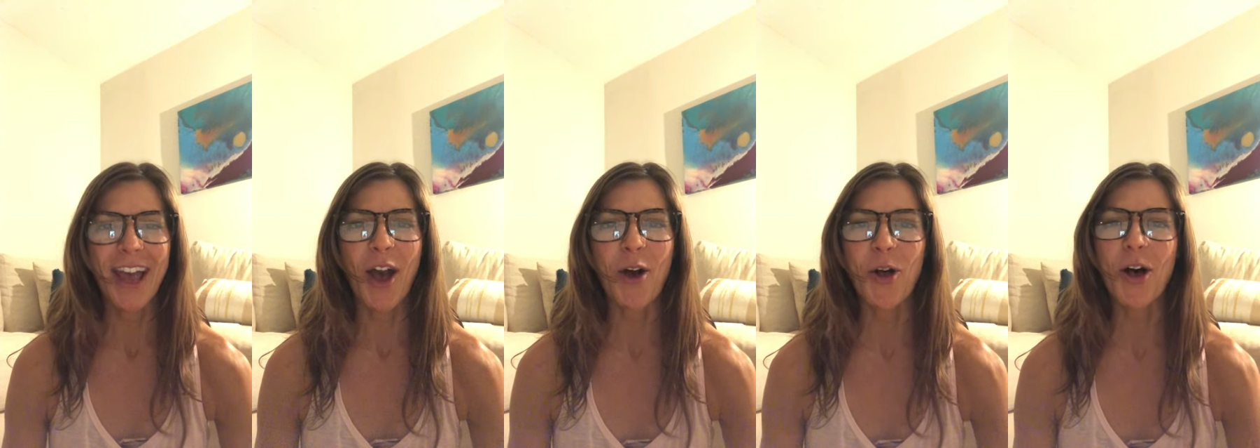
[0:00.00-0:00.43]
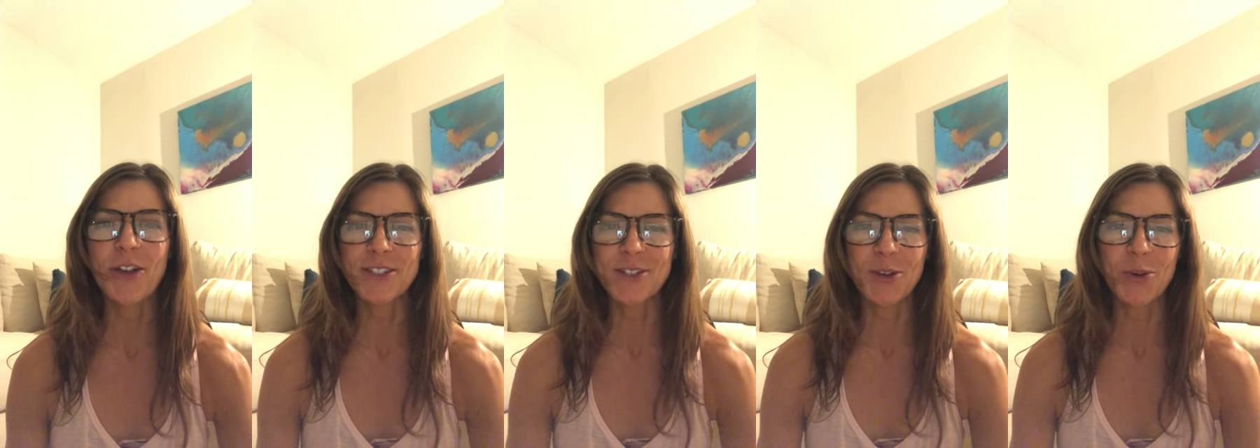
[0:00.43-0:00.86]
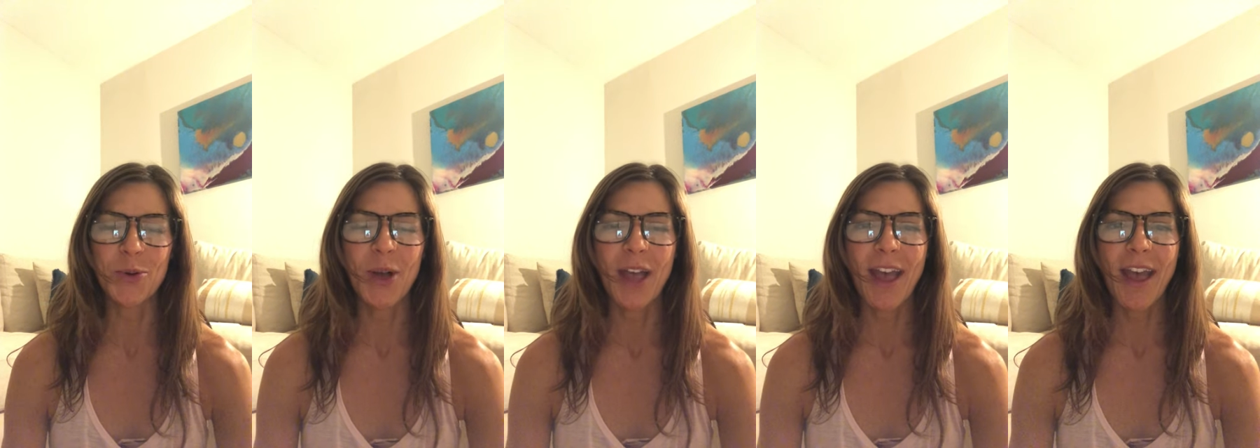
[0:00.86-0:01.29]
I'll
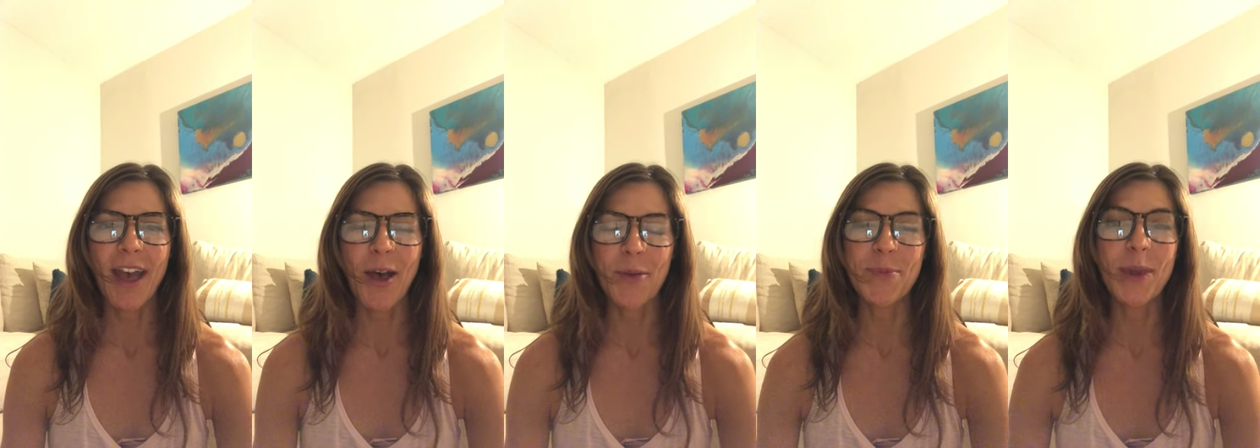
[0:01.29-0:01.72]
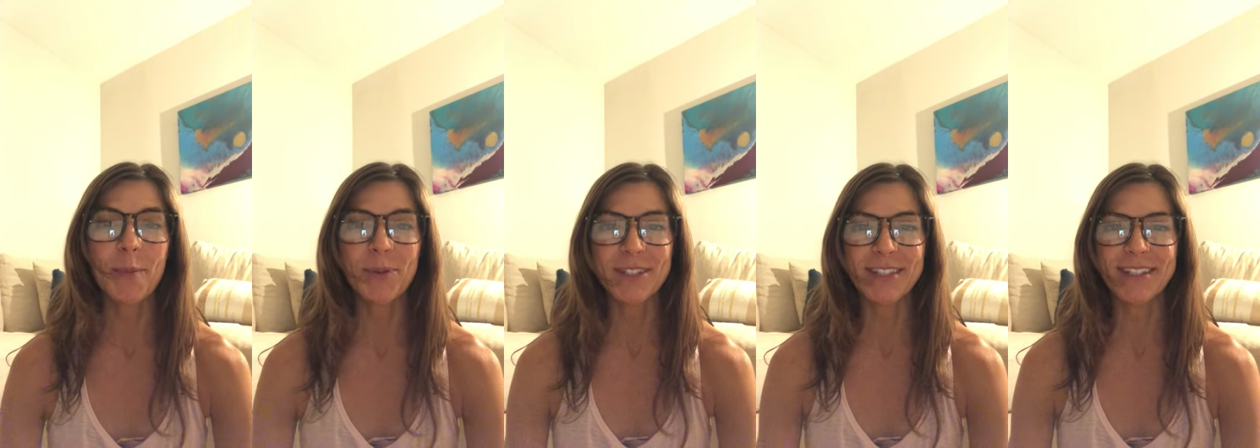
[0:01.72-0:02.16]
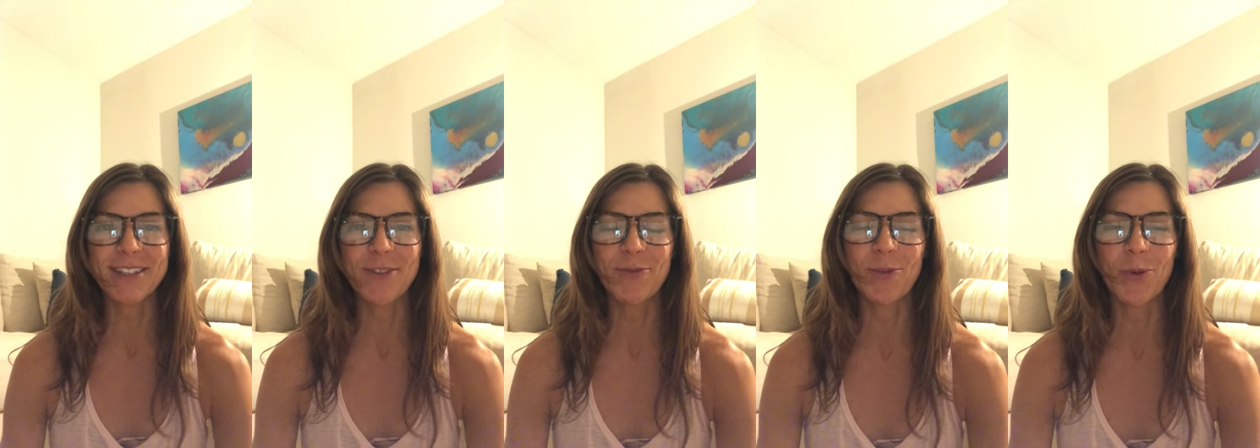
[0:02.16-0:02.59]
also uh, be able to
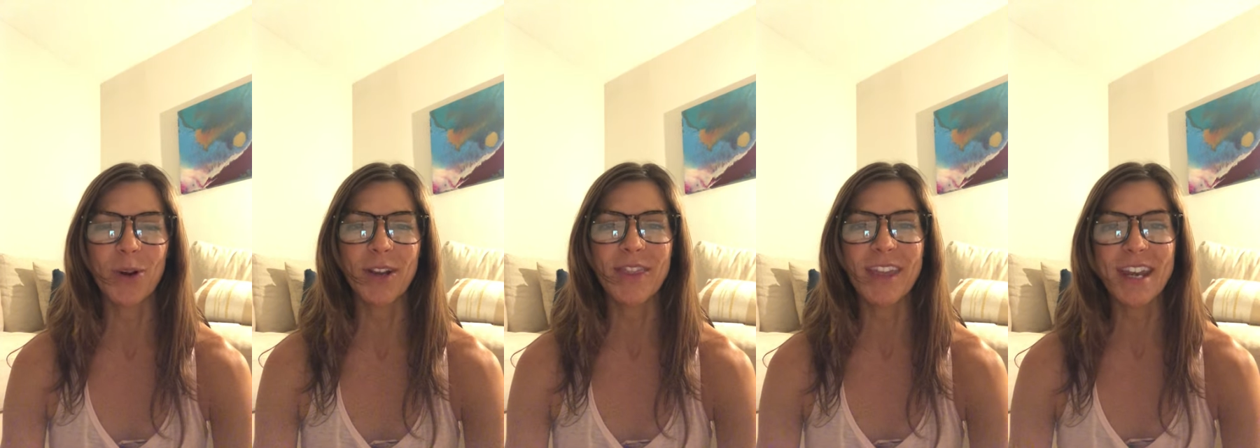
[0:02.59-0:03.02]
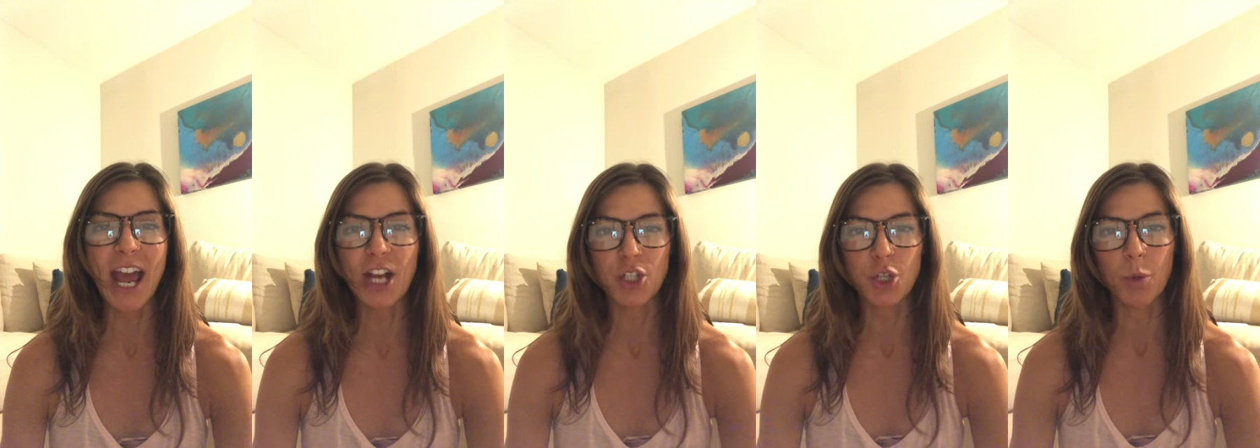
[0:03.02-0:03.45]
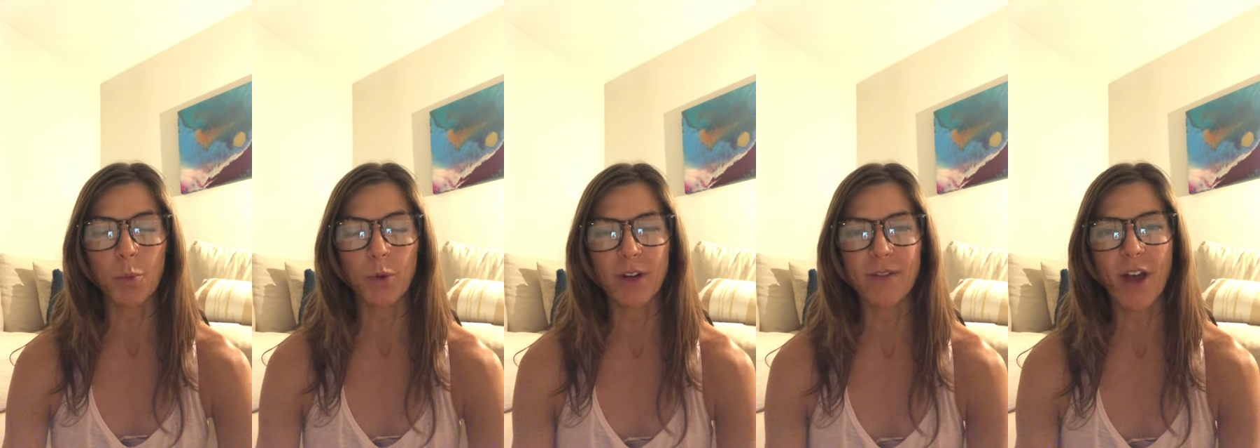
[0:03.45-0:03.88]
sit for the National
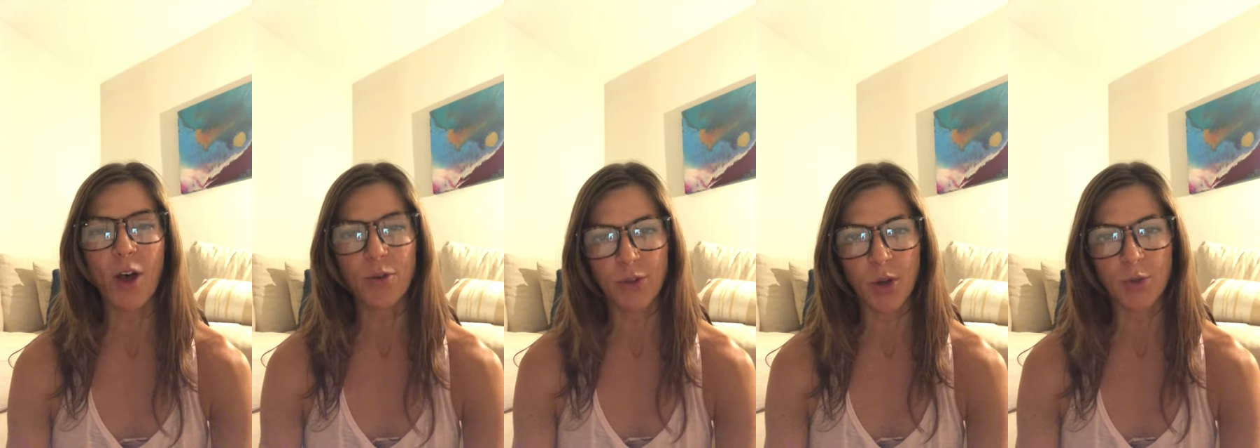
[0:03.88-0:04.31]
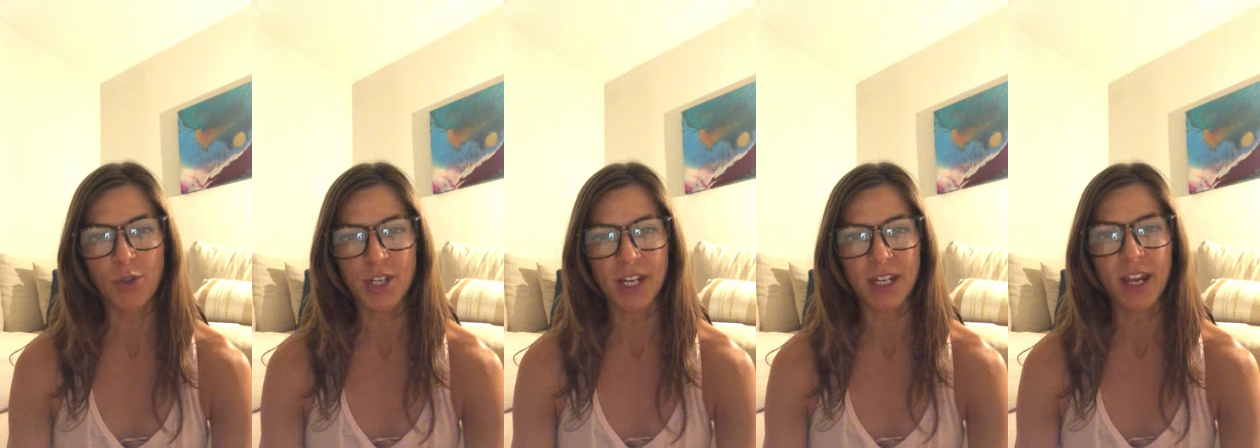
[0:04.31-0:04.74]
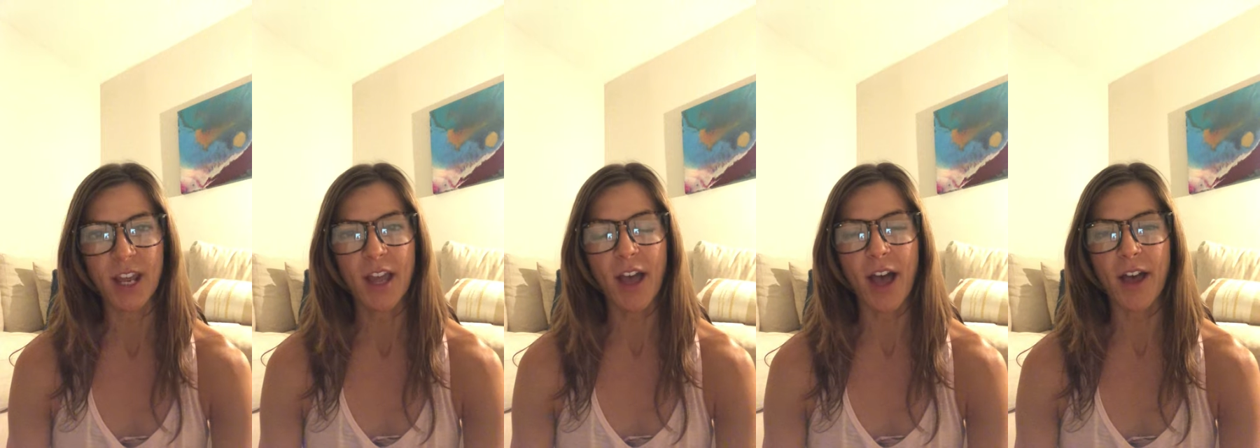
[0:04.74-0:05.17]
Board of Health Coaching
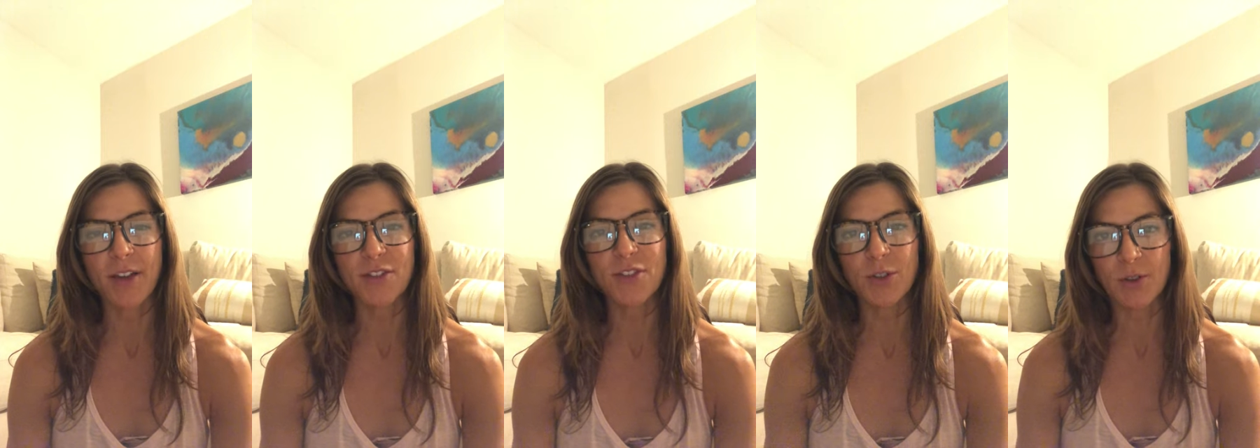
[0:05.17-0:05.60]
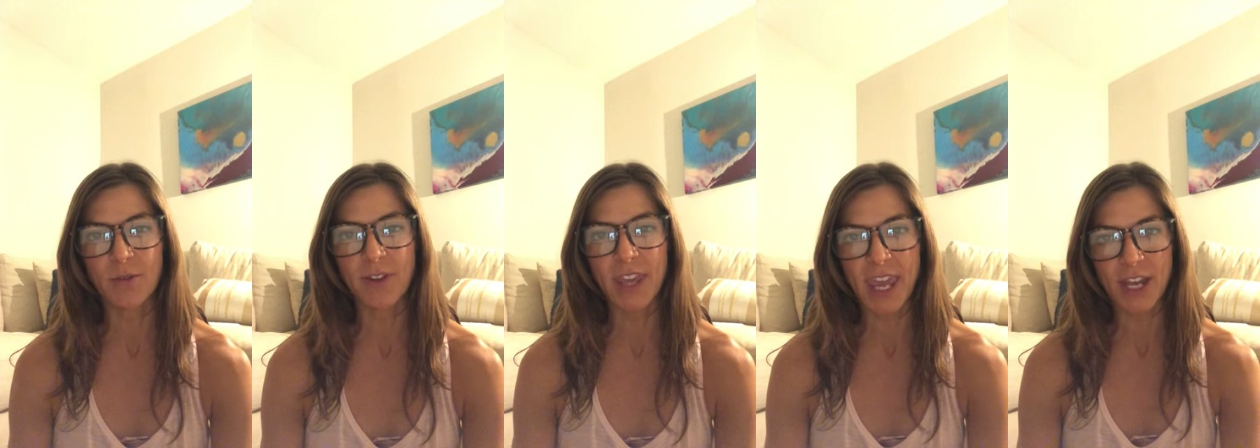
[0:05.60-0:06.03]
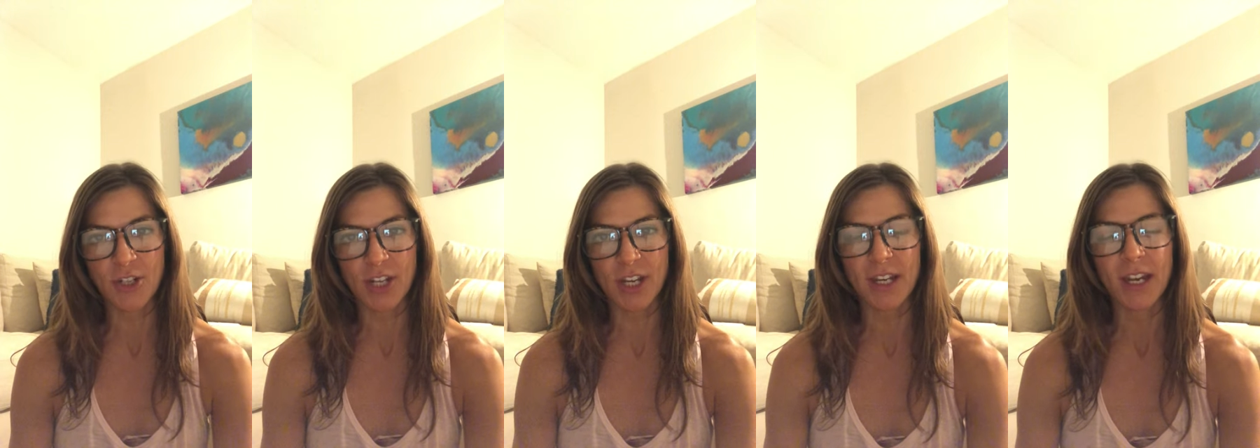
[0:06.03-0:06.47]
uh,
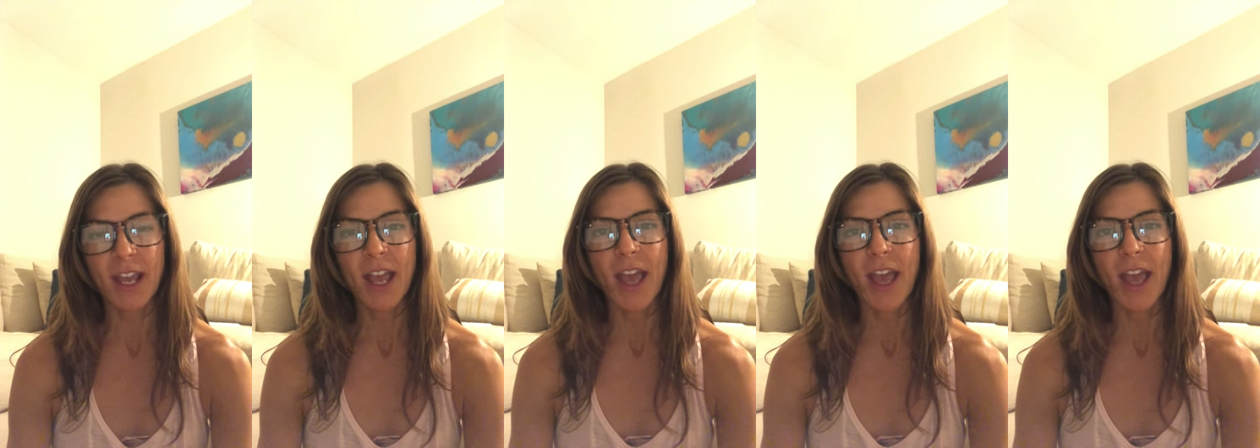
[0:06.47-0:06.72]
certification.